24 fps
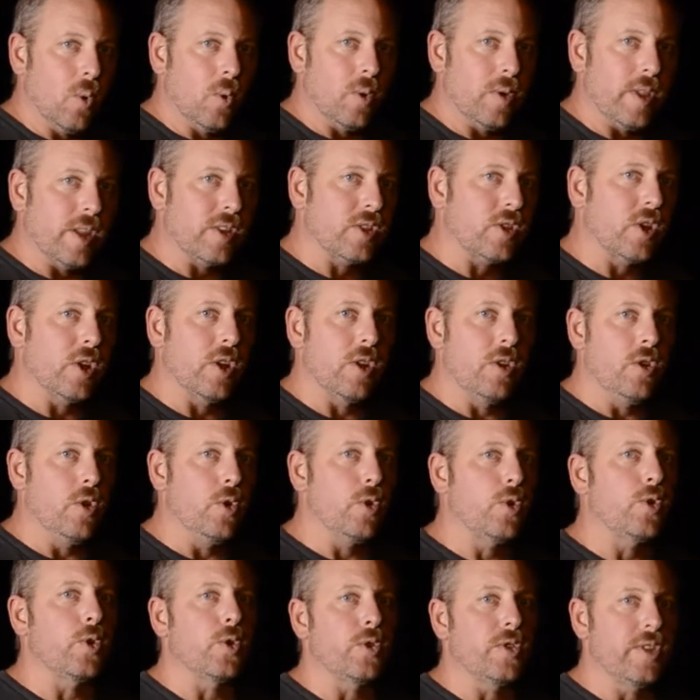Well, that's called a
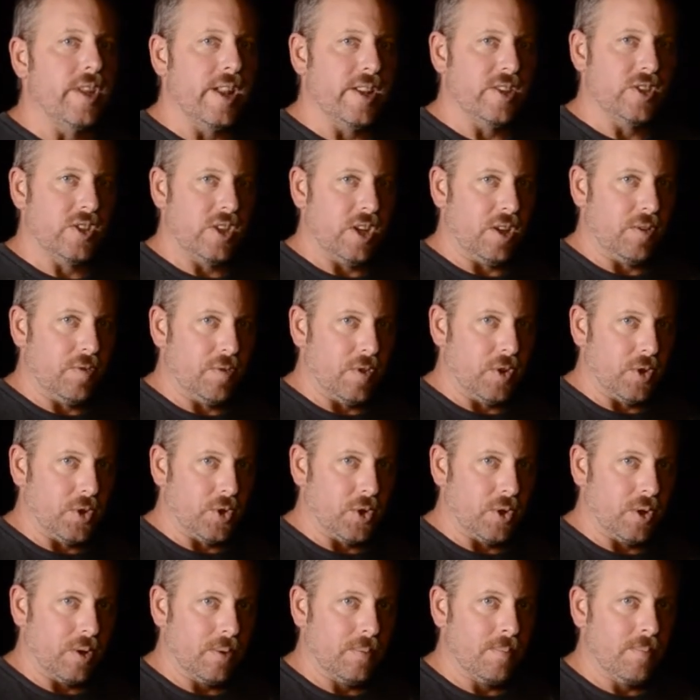neutral density
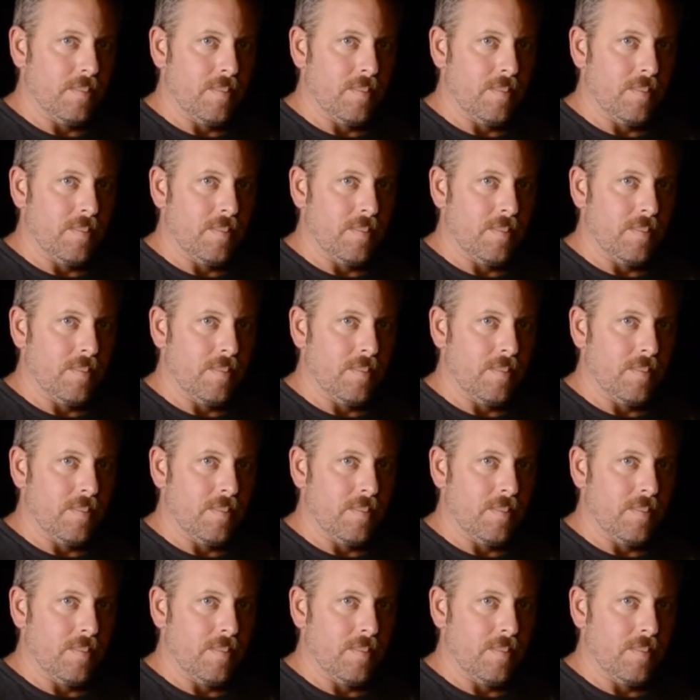filter.